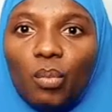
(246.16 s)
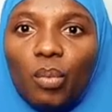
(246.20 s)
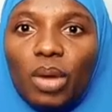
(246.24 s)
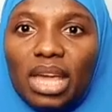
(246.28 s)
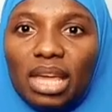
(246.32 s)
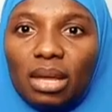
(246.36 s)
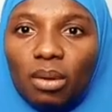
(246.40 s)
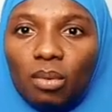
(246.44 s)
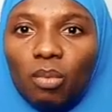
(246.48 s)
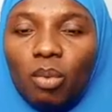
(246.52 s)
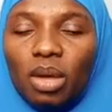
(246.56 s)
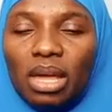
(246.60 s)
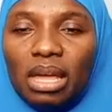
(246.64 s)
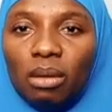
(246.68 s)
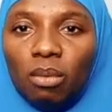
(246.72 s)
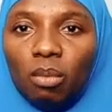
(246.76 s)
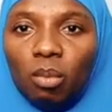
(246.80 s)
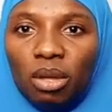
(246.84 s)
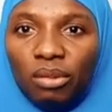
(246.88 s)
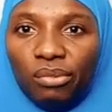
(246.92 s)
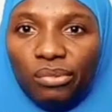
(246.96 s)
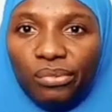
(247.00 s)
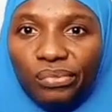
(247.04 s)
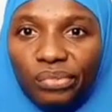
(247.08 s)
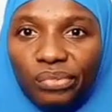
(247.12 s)

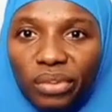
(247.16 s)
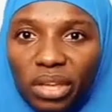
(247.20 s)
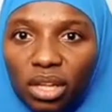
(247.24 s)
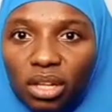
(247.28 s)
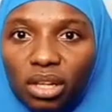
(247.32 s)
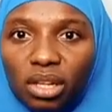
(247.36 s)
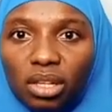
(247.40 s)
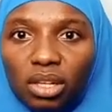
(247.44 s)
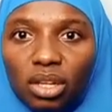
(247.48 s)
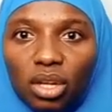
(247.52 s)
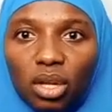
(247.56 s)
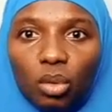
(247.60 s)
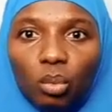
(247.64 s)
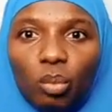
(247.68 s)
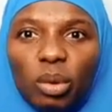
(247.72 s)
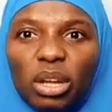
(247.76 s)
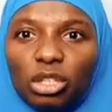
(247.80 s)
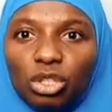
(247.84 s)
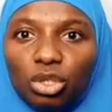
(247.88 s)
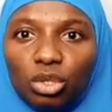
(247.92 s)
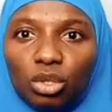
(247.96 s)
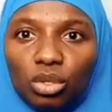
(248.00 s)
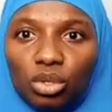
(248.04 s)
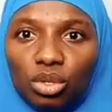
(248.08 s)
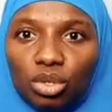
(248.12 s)
we feel we
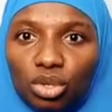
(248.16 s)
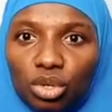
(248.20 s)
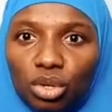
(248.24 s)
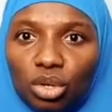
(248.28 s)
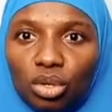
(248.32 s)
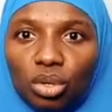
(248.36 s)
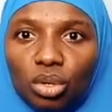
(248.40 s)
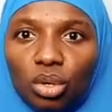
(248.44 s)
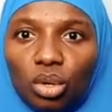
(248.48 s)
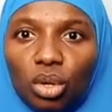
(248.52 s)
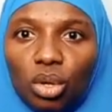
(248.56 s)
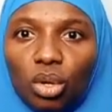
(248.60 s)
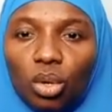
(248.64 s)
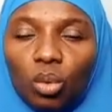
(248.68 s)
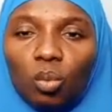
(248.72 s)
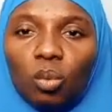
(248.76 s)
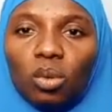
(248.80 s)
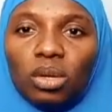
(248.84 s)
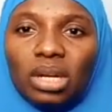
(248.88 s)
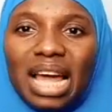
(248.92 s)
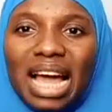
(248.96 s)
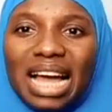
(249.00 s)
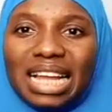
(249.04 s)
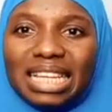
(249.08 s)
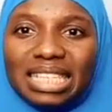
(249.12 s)
should do, would
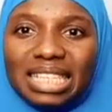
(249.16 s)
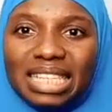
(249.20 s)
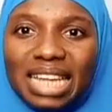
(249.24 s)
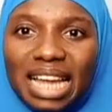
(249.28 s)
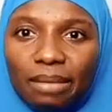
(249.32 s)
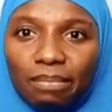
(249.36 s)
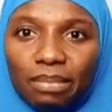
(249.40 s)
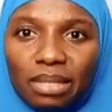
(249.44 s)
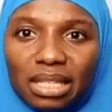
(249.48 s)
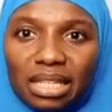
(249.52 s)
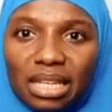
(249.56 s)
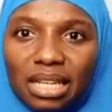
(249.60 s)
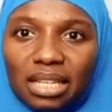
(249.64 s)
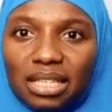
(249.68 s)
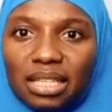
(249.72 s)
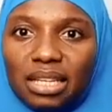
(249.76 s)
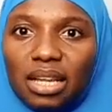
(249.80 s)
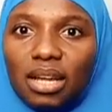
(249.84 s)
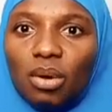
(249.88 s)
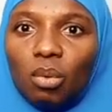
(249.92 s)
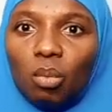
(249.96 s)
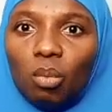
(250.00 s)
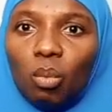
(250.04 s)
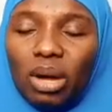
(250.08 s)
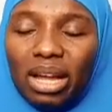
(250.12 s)
attempt it.
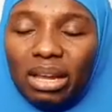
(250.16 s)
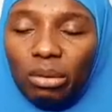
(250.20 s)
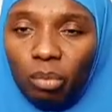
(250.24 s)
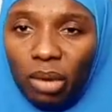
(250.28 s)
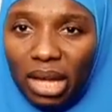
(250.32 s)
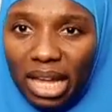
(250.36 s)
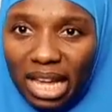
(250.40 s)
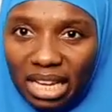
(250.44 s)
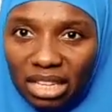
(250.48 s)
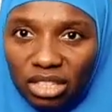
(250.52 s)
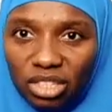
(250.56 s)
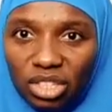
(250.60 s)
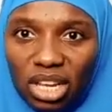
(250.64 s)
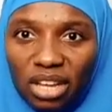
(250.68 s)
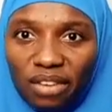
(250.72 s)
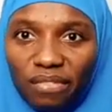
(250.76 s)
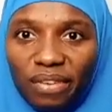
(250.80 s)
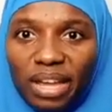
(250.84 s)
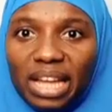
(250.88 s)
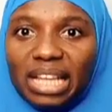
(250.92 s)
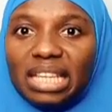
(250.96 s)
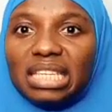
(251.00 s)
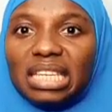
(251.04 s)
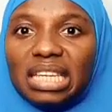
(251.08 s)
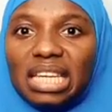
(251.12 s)
When we achieve
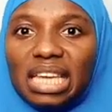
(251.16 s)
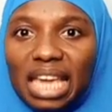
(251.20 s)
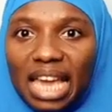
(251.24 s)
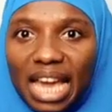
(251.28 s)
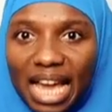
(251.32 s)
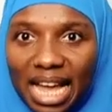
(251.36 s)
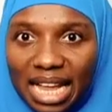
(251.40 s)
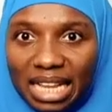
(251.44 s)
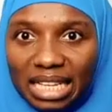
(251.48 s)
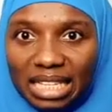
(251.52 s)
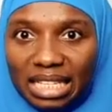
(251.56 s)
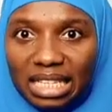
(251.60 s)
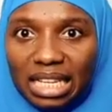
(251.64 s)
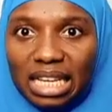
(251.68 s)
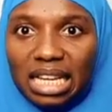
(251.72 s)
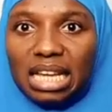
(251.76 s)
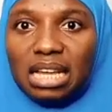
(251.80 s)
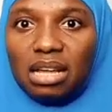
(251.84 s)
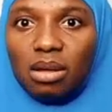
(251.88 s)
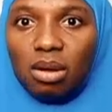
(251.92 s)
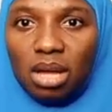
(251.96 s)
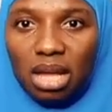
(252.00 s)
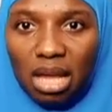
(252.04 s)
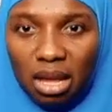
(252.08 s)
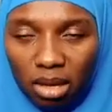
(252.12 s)
it, yes,
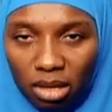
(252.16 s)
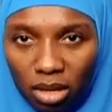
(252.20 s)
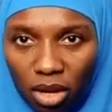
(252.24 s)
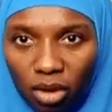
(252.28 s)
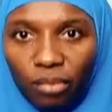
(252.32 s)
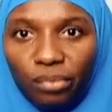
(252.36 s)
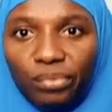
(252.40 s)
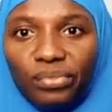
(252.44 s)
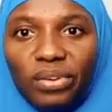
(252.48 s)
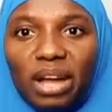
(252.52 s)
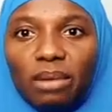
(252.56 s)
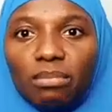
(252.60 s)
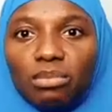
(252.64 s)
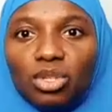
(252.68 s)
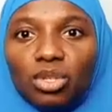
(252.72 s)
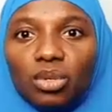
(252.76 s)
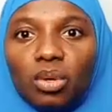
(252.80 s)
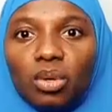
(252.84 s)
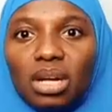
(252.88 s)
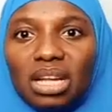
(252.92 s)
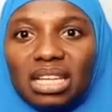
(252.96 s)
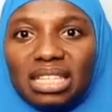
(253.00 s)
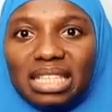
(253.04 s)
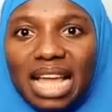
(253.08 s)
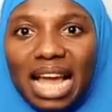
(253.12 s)
it confirms to
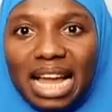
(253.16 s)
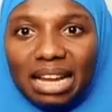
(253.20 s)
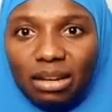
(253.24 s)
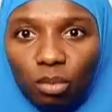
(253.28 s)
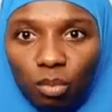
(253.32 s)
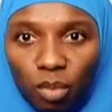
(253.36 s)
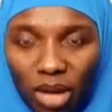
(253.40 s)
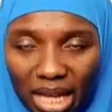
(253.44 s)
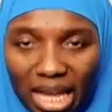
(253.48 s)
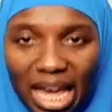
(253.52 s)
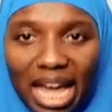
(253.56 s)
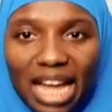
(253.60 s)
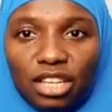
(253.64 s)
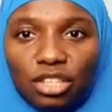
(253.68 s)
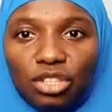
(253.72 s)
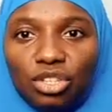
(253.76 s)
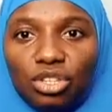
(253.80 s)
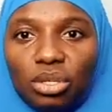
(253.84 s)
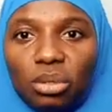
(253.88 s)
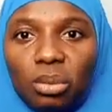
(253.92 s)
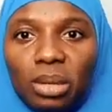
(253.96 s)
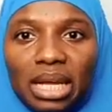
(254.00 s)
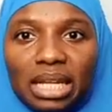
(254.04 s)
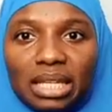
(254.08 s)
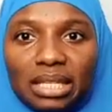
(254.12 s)
us that we can
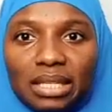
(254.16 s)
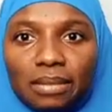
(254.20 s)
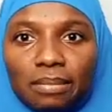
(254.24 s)
do it.